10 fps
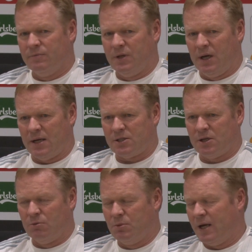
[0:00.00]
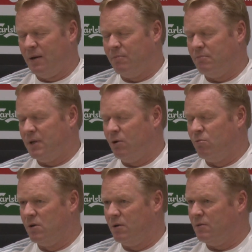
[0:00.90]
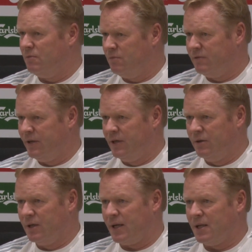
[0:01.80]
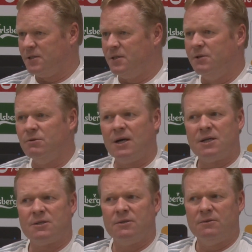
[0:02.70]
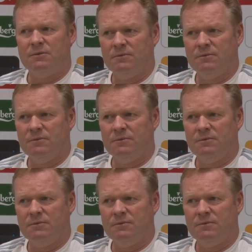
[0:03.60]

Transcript: The last home game they won 3-0 against Newcastle,